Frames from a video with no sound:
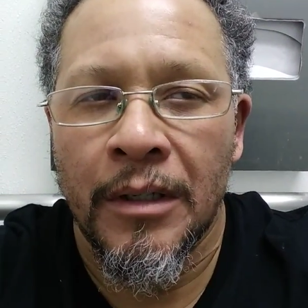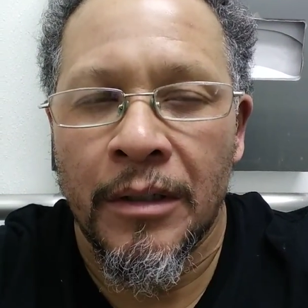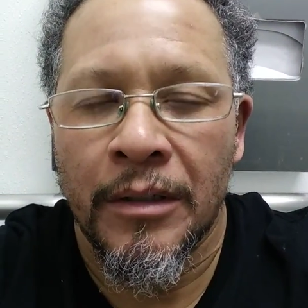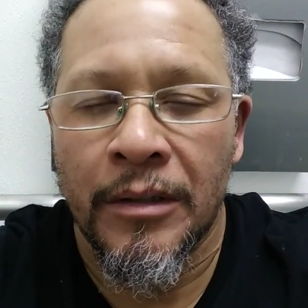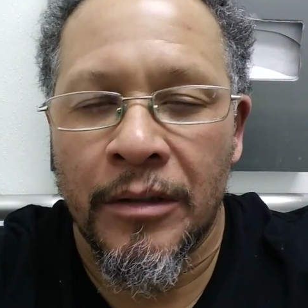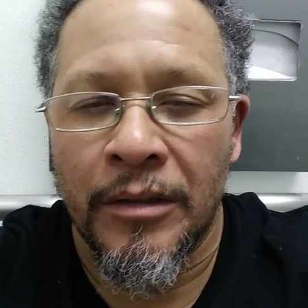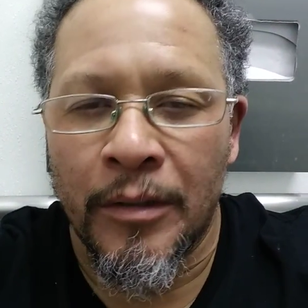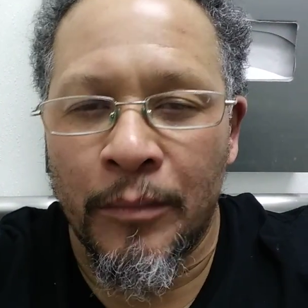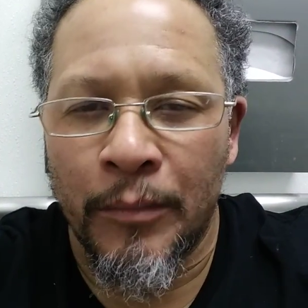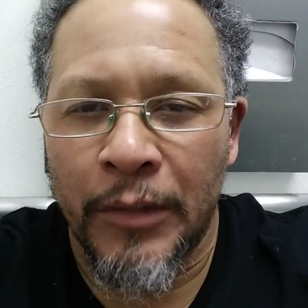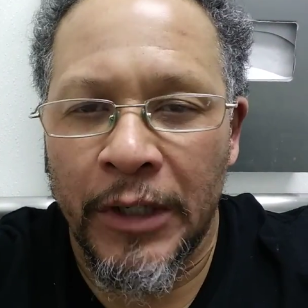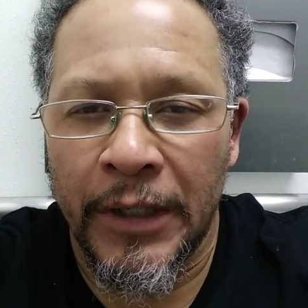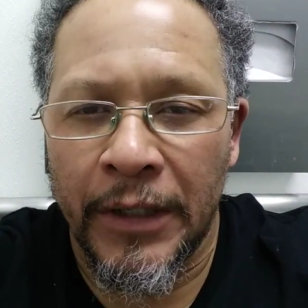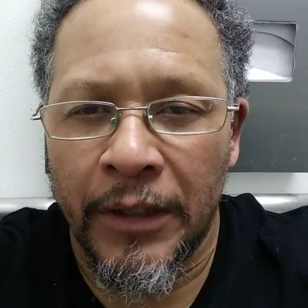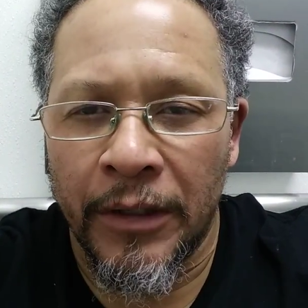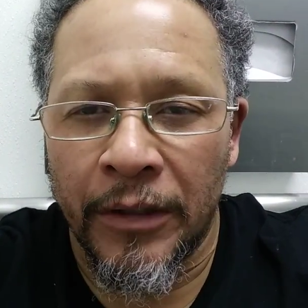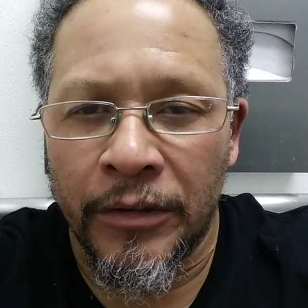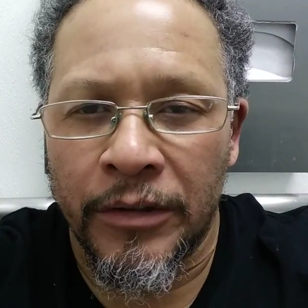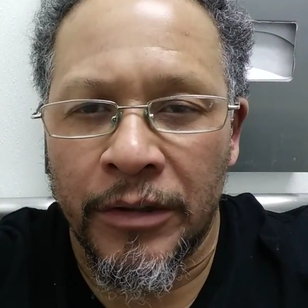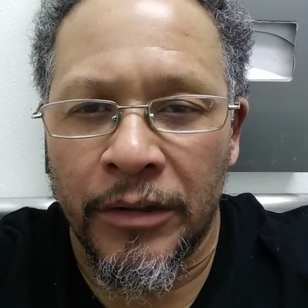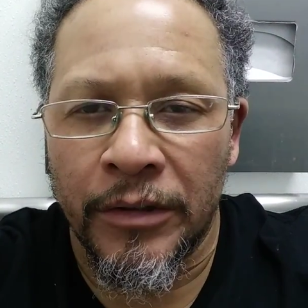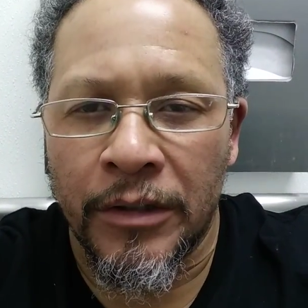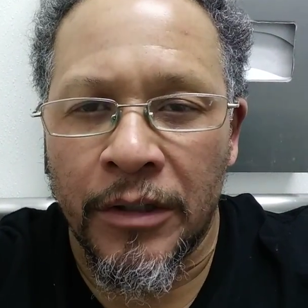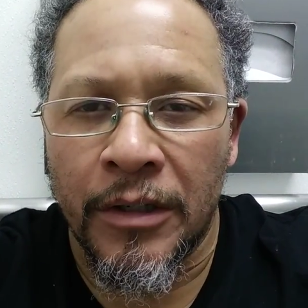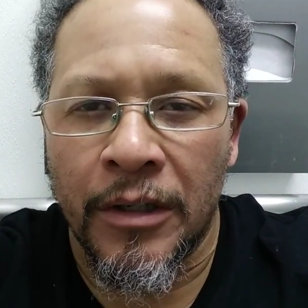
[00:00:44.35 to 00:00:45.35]
somebody
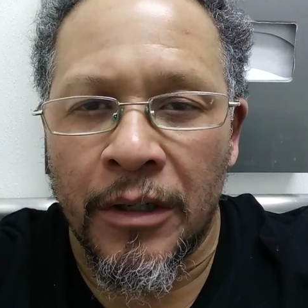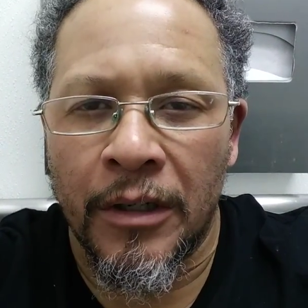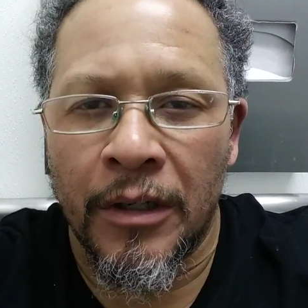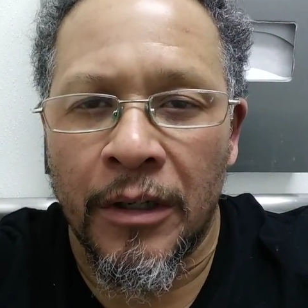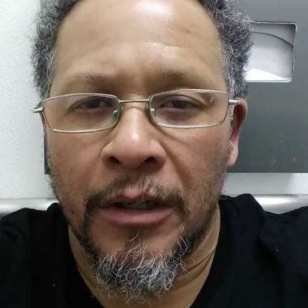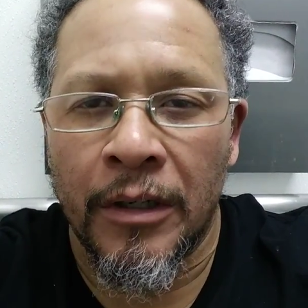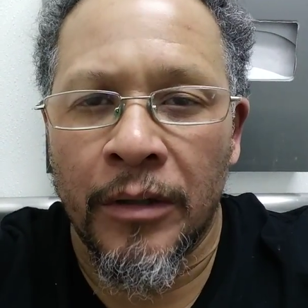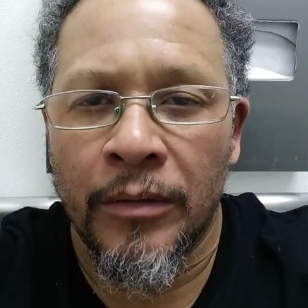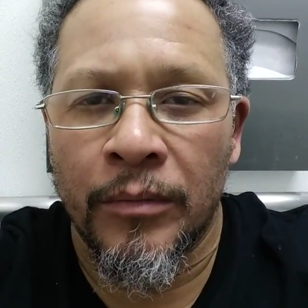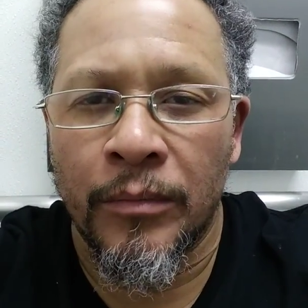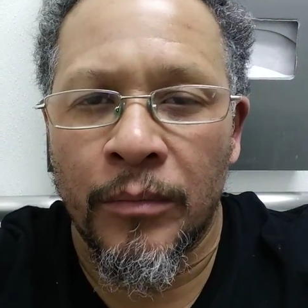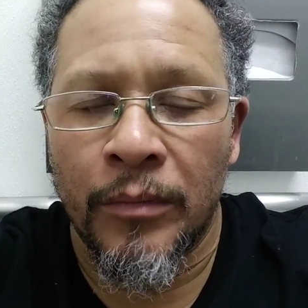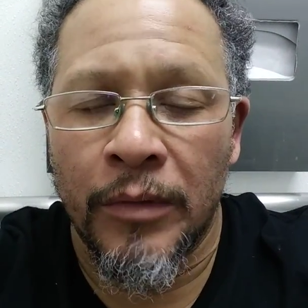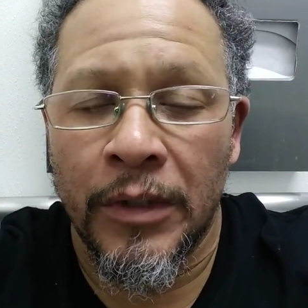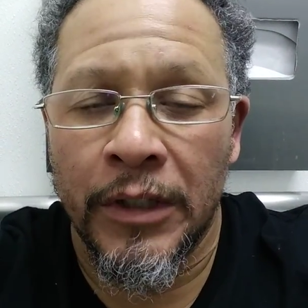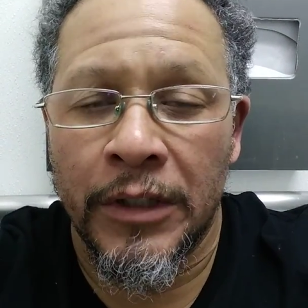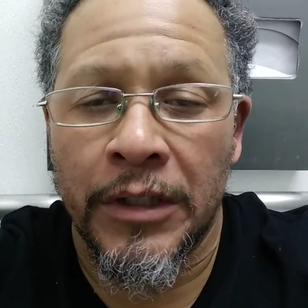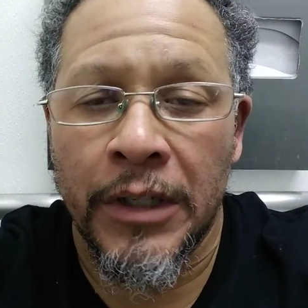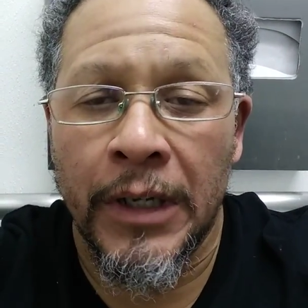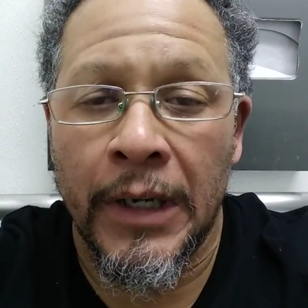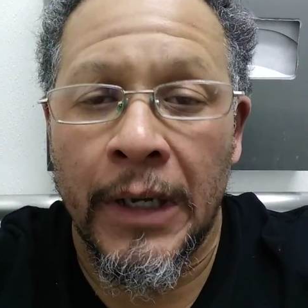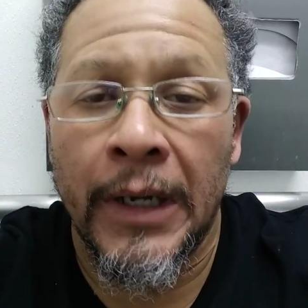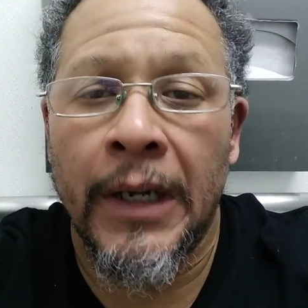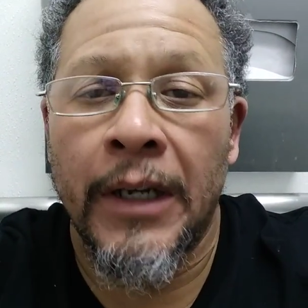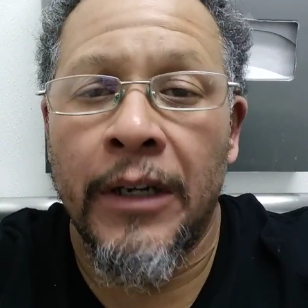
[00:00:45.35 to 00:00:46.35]
else's car,
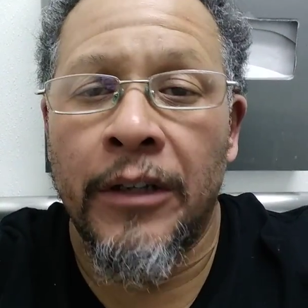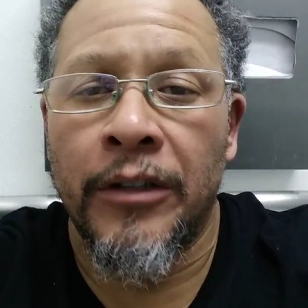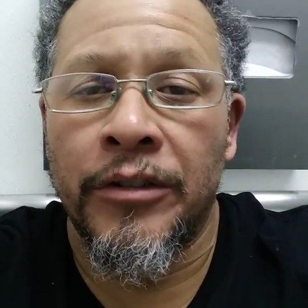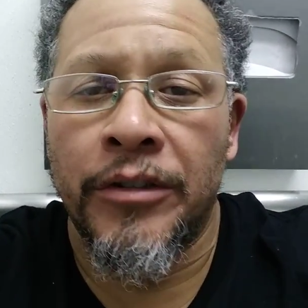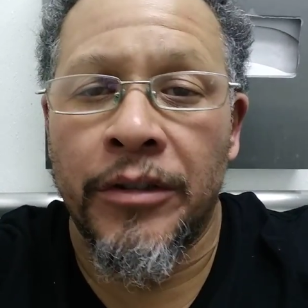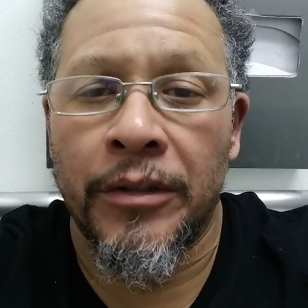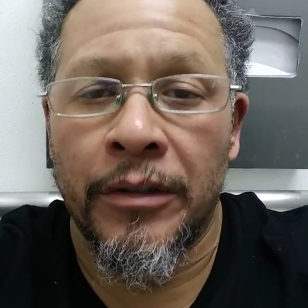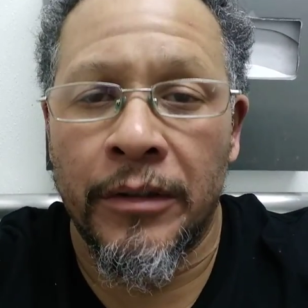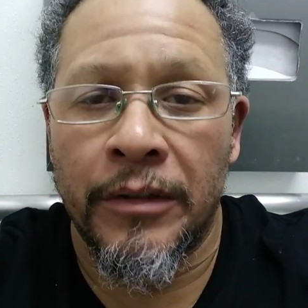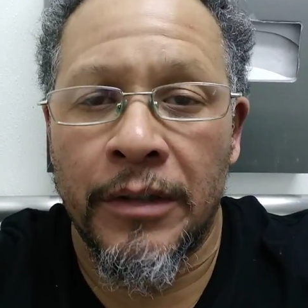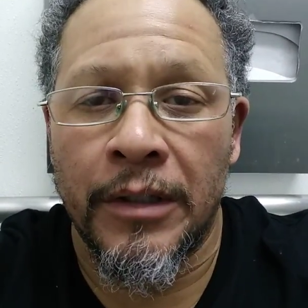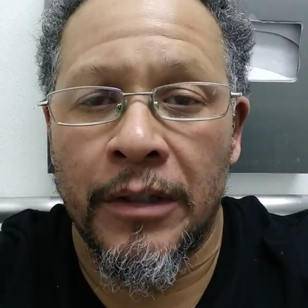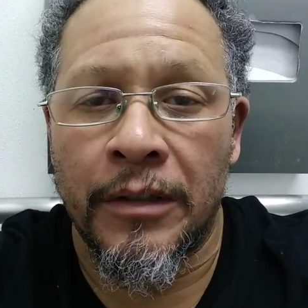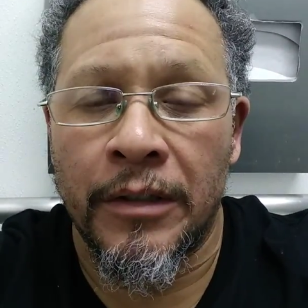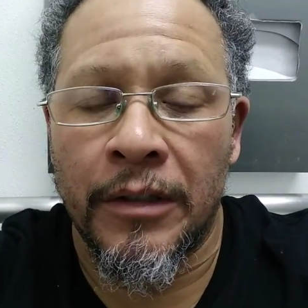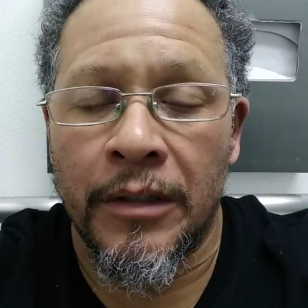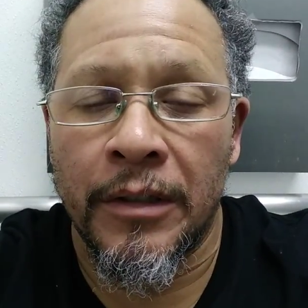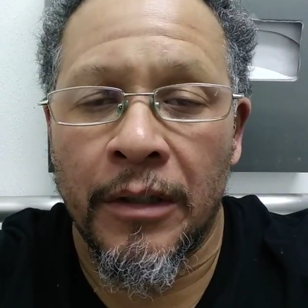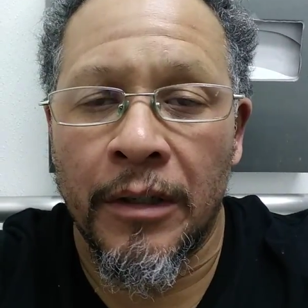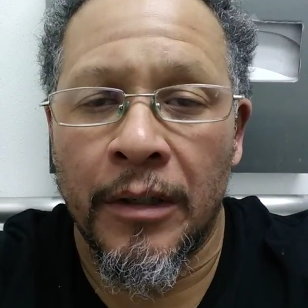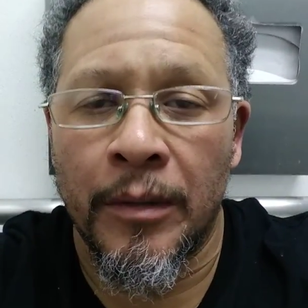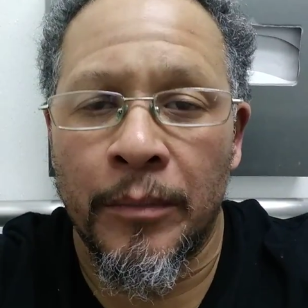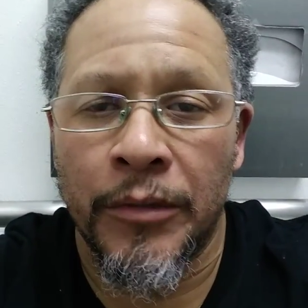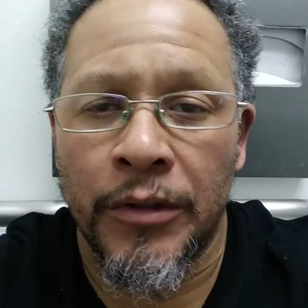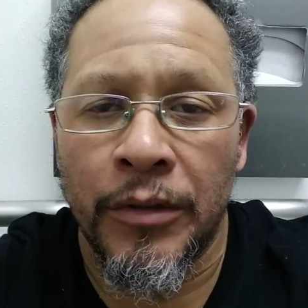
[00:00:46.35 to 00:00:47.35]
which I had insurance at the
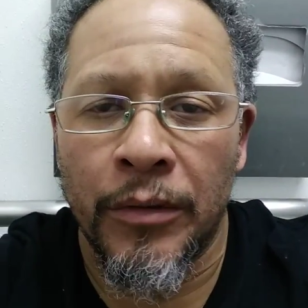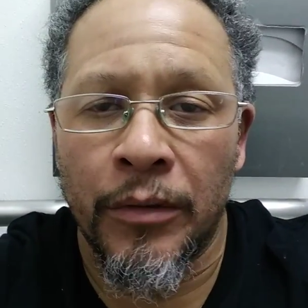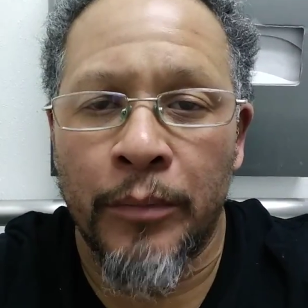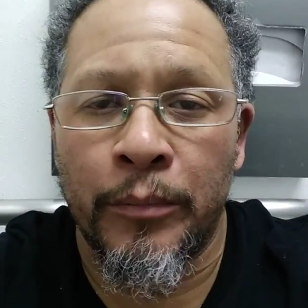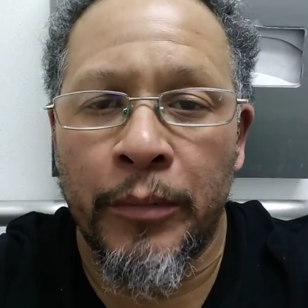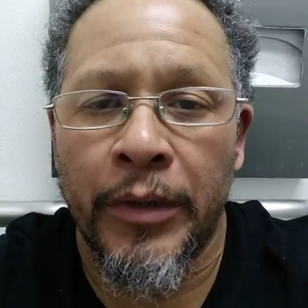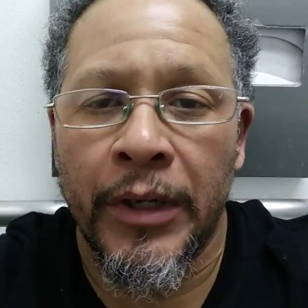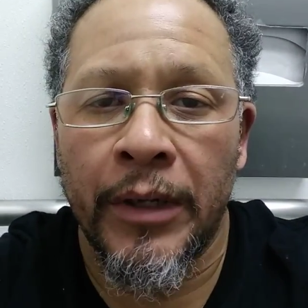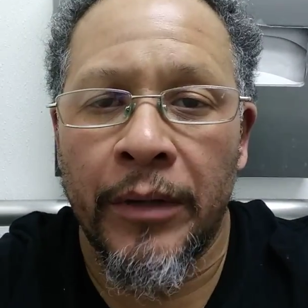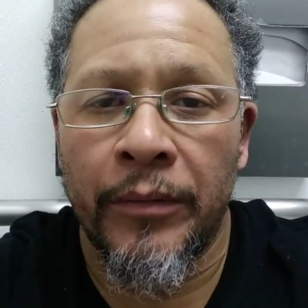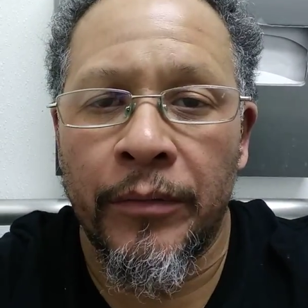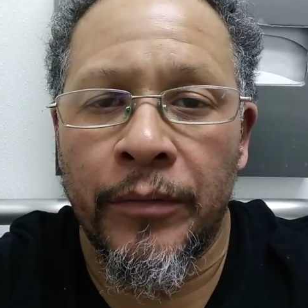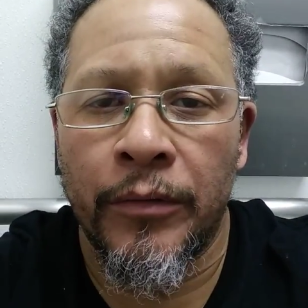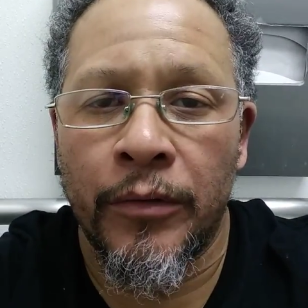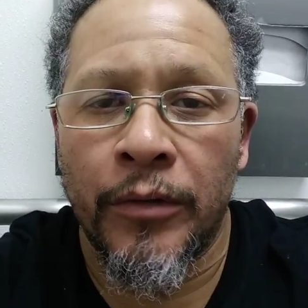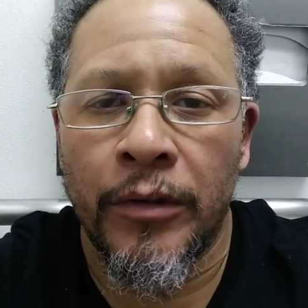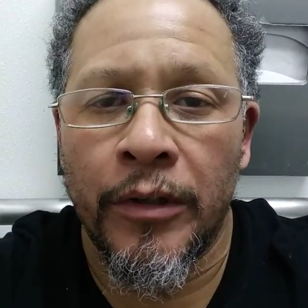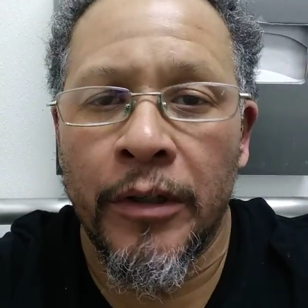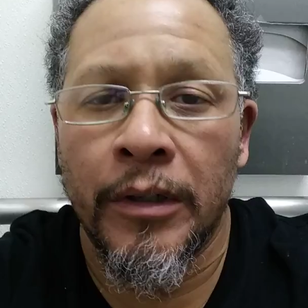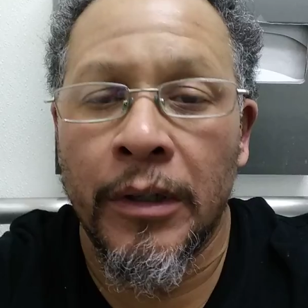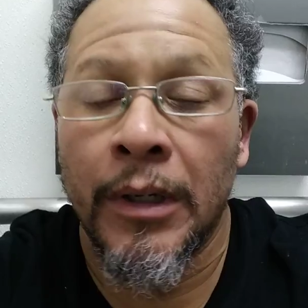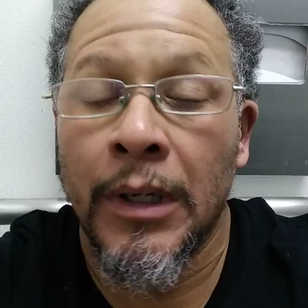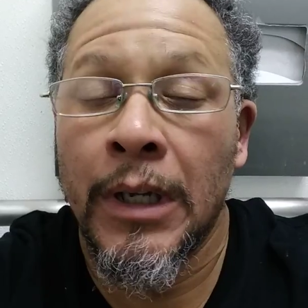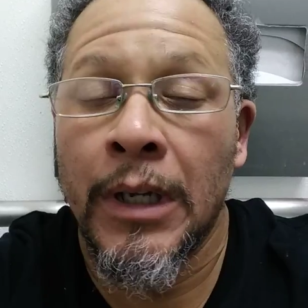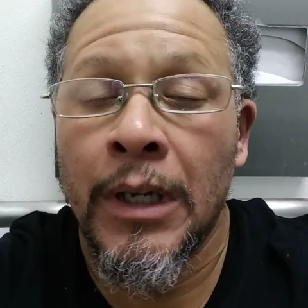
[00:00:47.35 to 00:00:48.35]
time, so I paid
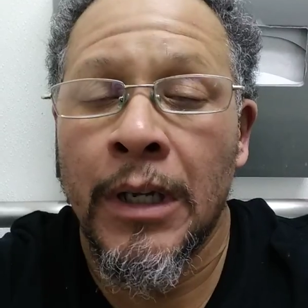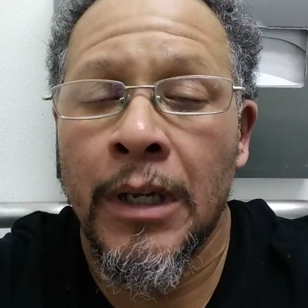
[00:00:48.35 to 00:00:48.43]
for it.